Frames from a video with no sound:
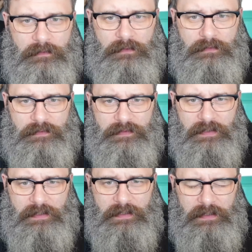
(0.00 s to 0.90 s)

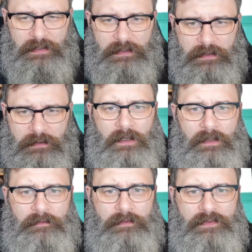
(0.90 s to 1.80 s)
If
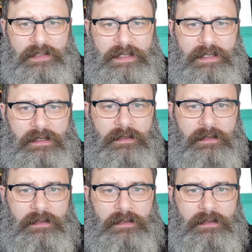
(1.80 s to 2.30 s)
you see here,